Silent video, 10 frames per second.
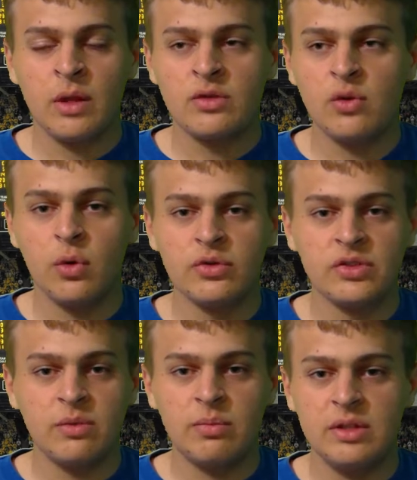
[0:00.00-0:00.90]

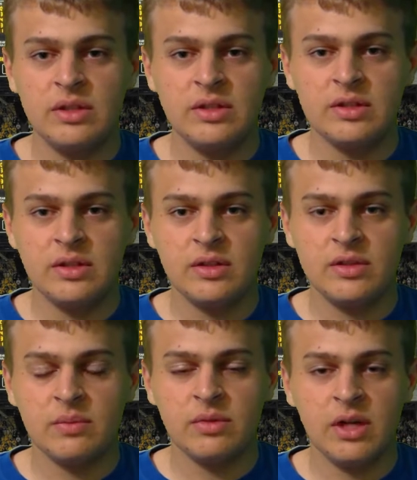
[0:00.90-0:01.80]
Tulsa be decent
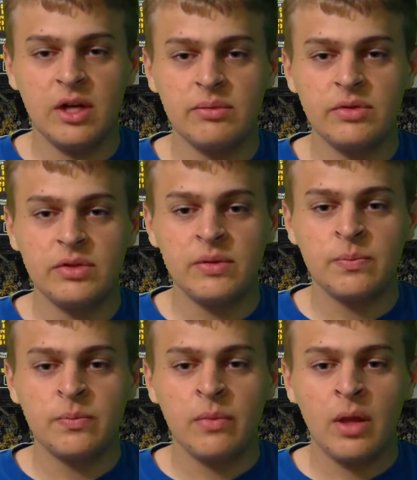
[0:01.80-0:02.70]
sometimes.
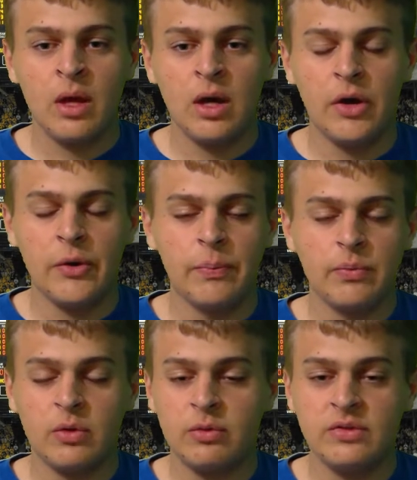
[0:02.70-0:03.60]

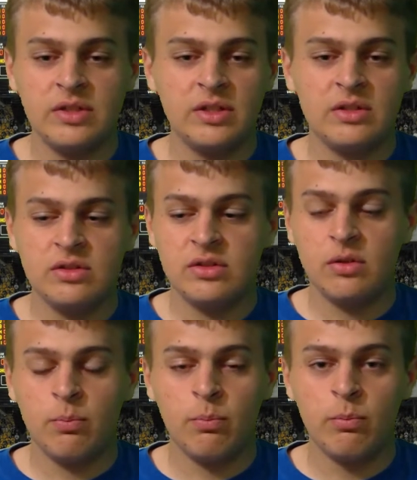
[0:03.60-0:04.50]
We've seen
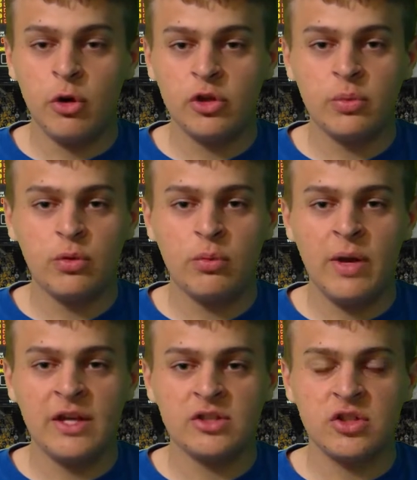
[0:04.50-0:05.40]
multiple
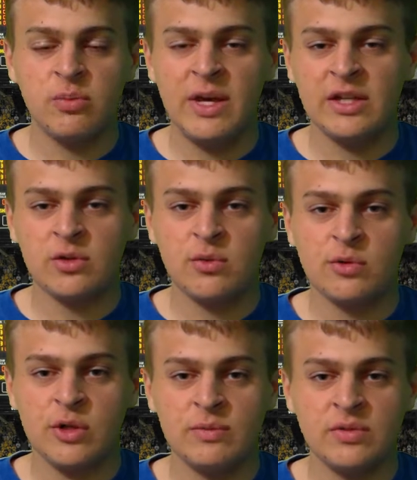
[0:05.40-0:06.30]
good basketball
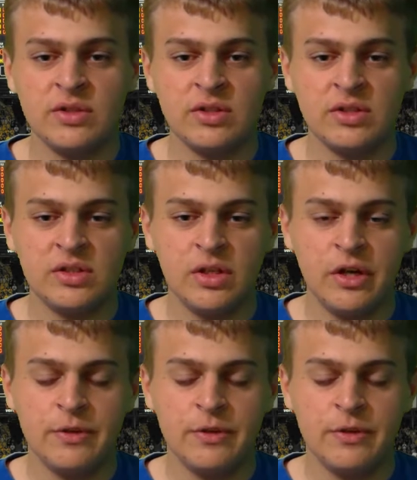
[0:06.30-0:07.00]
programs in this